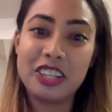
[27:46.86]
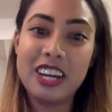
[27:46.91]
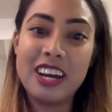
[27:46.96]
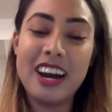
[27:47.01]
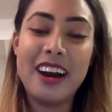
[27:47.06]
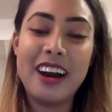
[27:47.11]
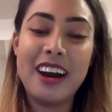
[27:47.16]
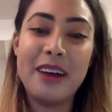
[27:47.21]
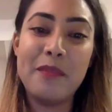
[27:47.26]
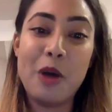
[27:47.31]

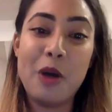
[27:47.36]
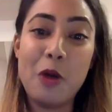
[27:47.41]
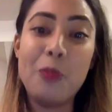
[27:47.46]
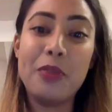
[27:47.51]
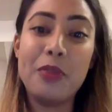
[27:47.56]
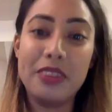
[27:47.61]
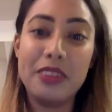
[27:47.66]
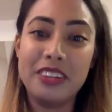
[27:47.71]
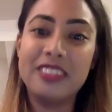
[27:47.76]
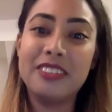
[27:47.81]
um,
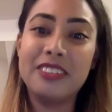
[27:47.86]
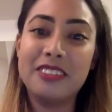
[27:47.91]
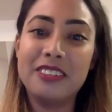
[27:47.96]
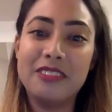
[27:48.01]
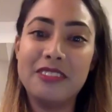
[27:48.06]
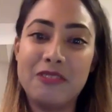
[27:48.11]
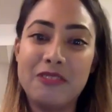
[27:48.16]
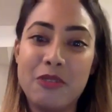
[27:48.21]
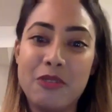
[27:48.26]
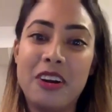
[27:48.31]
opened
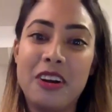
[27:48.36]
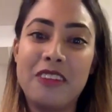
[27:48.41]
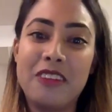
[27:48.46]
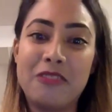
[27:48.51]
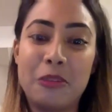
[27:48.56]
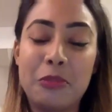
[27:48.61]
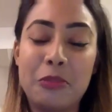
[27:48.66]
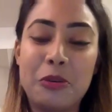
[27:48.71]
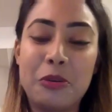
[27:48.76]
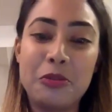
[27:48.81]
for for
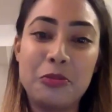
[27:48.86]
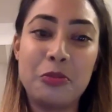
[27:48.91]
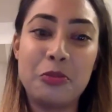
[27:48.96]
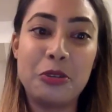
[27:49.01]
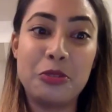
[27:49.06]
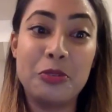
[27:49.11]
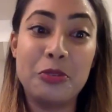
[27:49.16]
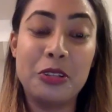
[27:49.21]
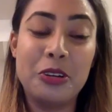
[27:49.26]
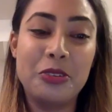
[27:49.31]
Post Malone.